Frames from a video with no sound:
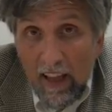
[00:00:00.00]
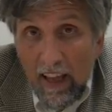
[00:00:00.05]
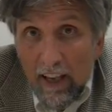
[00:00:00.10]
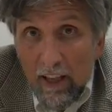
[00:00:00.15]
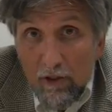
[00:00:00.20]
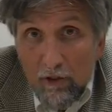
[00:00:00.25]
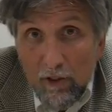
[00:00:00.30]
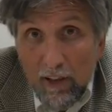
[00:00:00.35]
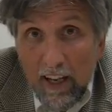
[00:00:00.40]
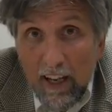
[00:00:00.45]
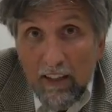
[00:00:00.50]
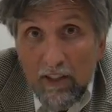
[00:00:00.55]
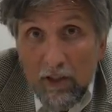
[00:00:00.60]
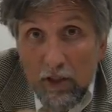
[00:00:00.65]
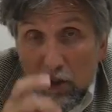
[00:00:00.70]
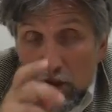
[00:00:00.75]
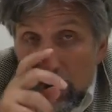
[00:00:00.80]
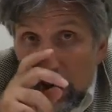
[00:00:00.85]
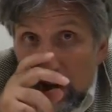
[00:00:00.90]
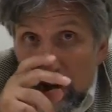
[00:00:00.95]
History has
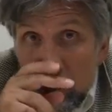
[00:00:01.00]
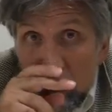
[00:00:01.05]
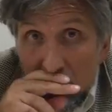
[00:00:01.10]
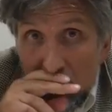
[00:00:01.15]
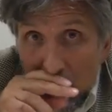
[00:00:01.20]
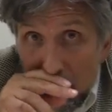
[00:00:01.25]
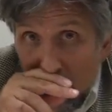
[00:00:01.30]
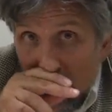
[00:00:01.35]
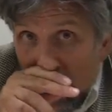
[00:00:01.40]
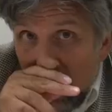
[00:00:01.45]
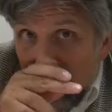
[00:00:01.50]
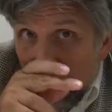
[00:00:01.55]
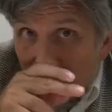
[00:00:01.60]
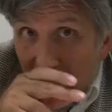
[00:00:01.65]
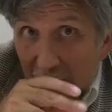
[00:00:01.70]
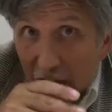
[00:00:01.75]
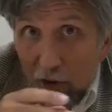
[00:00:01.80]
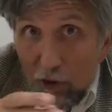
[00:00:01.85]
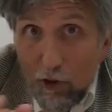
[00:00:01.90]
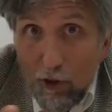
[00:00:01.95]
changed
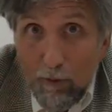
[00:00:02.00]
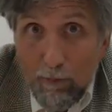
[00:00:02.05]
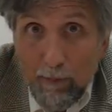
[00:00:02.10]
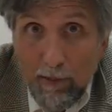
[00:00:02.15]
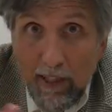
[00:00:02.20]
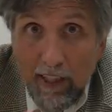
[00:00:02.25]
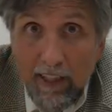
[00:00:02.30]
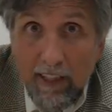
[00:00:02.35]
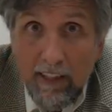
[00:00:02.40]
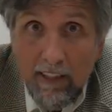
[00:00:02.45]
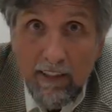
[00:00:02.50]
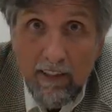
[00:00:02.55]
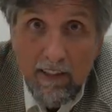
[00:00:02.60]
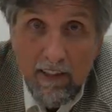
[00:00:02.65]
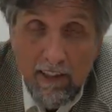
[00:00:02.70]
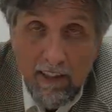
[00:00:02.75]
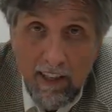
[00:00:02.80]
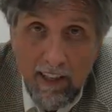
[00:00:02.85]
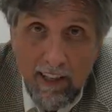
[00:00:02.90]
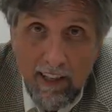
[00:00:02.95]
dramatically.
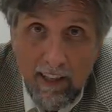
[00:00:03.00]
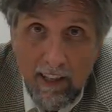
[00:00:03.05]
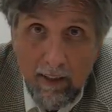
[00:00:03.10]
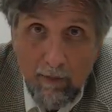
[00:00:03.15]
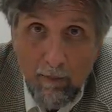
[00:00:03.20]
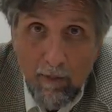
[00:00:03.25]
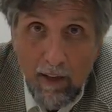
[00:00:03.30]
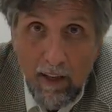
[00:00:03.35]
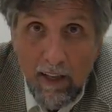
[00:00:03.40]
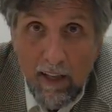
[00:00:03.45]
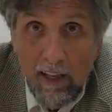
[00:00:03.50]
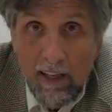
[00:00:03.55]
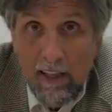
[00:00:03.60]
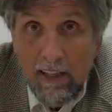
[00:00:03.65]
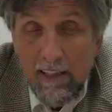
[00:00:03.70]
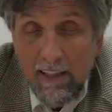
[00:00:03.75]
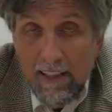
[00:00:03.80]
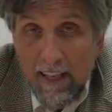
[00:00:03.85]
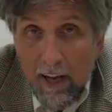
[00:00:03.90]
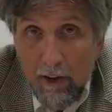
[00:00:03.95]
Europeans came,
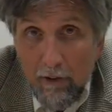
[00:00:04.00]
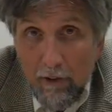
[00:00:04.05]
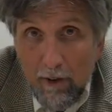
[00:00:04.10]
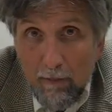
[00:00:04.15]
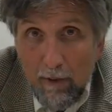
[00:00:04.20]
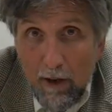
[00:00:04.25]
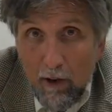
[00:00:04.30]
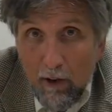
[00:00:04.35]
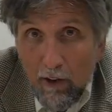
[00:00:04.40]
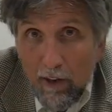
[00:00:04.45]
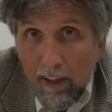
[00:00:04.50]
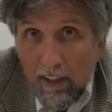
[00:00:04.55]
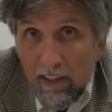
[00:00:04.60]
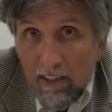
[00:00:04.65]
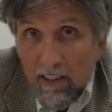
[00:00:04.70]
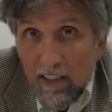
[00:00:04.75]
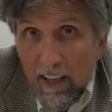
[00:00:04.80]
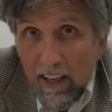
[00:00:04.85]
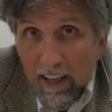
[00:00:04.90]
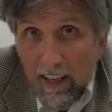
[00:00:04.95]
South
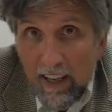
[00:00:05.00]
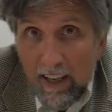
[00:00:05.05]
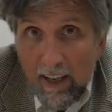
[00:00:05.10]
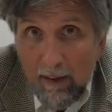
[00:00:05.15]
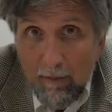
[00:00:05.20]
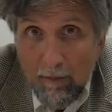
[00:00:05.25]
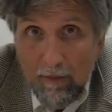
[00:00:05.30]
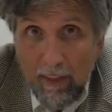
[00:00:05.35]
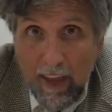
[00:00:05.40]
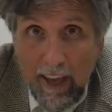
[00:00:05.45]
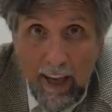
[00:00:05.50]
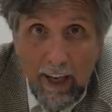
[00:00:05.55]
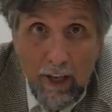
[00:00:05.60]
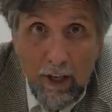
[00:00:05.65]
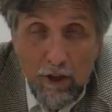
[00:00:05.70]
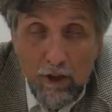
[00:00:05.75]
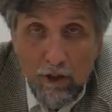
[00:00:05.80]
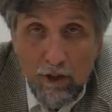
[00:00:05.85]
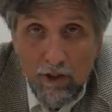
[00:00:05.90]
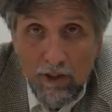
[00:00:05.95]
Americans came,
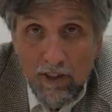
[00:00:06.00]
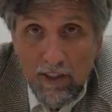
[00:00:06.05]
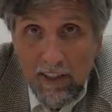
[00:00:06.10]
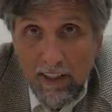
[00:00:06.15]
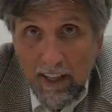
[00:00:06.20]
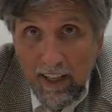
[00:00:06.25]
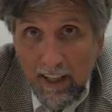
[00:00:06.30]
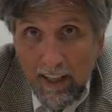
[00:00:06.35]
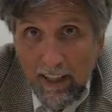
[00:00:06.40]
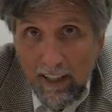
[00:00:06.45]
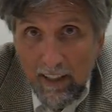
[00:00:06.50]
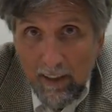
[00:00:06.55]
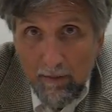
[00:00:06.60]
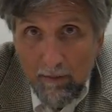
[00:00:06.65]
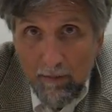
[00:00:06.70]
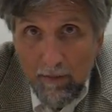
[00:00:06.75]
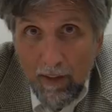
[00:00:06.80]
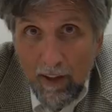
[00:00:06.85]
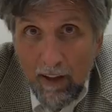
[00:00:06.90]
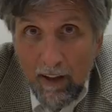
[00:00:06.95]
Asians came.
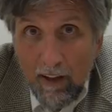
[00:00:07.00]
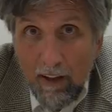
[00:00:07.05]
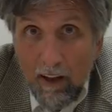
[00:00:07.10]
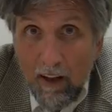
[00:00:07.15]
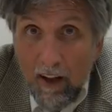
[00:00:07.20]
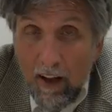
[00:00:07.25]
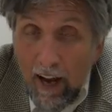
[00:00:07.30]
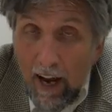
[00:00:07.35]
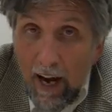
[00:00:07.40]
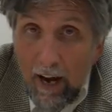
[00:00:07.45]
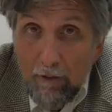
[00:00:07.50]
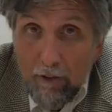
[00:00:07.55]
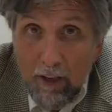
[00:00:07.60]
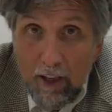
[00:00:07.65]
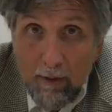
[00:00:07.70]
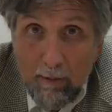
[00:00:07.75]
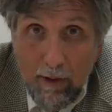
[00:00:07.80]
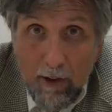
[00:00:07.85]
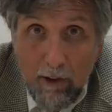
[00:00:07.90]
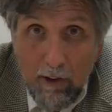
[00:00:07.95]

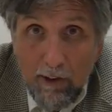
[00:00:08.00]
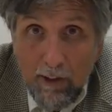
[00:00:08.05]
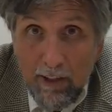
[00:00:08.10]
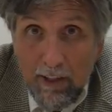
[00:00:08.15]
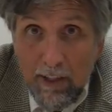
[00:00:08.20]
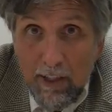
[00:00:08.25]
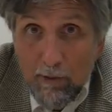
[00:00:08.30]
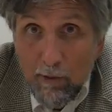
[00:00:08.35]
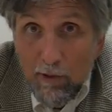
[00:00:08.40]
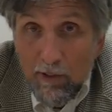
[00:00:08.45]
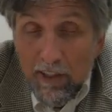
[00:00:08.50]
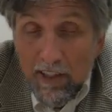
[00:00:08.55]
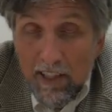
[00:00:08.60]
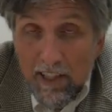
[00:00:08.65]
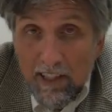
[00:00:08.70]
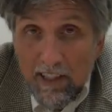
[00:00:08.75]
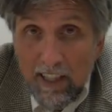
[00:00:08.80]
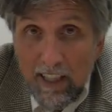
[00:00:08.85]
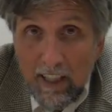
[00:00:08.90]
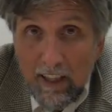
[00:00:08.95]
African Americans were
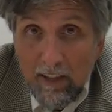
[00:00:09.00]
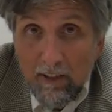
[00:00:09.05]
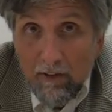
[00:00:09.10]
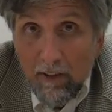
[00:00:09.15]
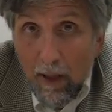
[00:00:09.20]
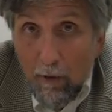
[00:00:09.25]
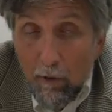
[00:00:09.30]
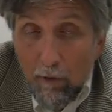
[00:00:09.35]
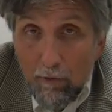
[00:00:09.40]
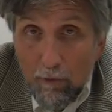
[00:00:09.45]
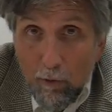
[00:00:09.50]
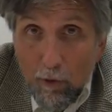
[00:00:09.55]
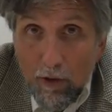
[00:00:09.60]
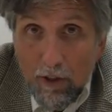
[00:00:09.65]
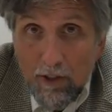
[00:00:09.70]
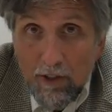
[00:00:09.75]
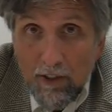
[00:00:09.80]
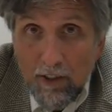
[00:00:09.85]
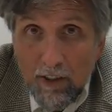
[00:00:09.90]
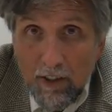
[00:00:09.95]
enslaved. They were
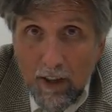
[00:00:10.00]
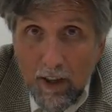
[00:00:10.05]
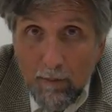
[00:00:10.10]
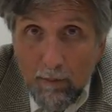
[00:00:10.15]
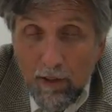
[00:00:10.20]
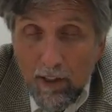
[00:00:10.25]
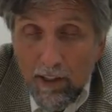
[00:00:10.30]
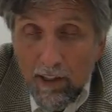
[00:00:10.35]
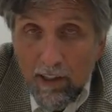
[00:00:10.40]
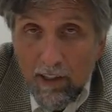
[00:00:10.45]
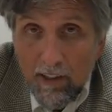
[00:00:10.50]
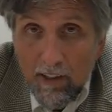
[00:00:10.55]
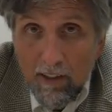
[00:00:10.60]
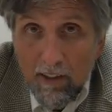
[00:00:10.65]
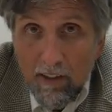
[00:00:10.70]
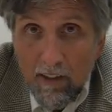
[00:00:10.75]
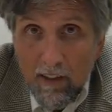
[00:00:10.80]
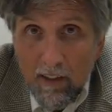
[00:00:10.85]
forced to come here.